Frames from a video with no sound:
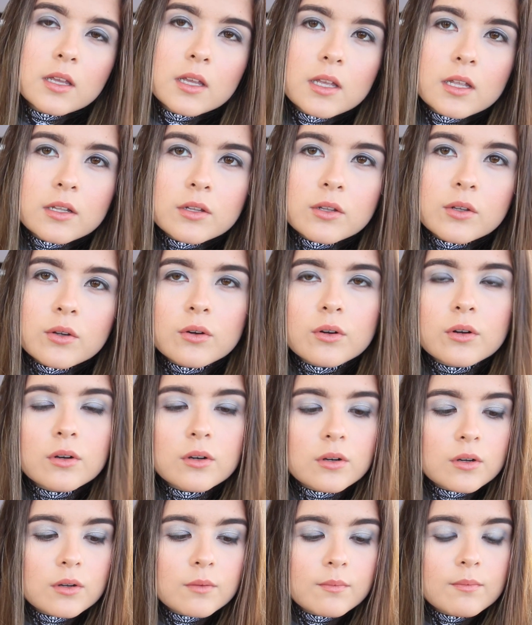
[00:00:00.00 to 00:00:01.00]
in
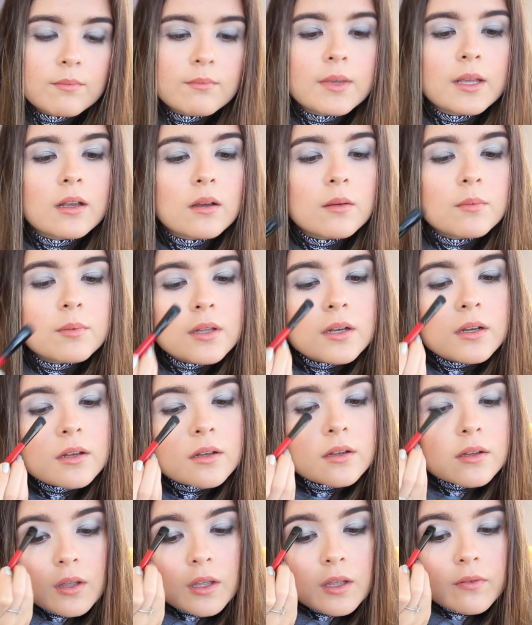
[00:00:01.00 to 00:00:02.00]
your makeup look.
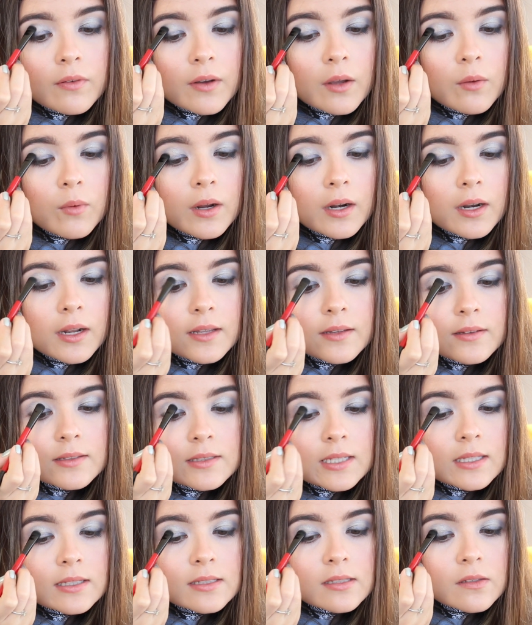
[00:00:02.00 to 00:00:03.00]
If I want to
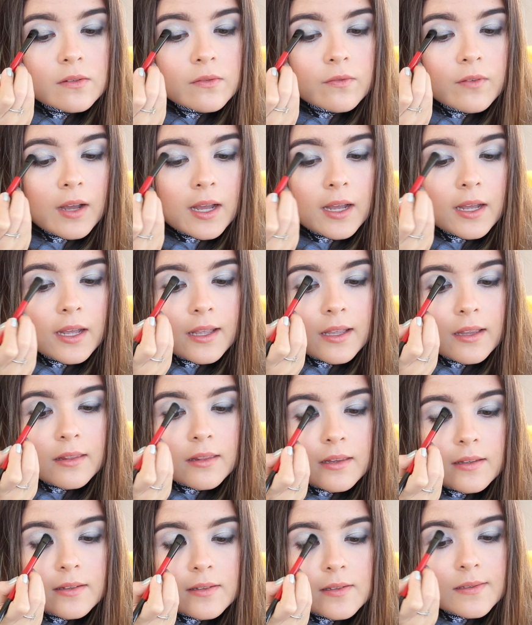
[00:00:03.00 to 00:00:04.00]
intensify
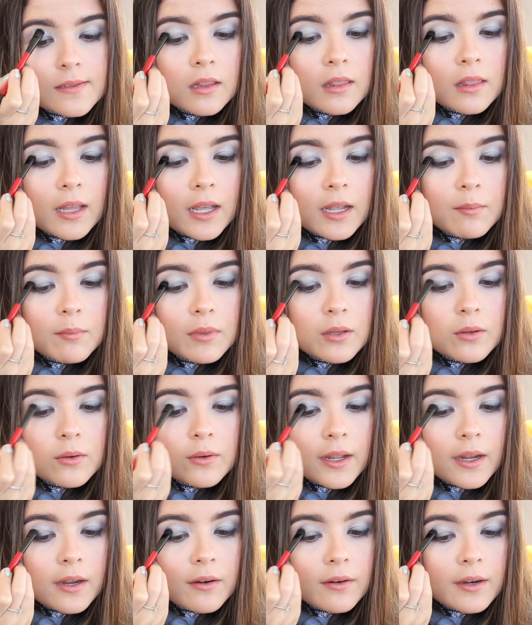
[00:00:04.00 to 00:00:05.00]
this light blue
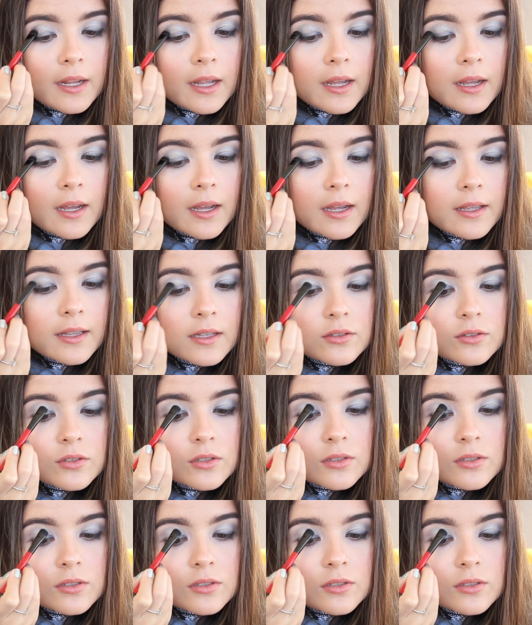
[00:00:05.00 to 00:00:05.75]
area, I can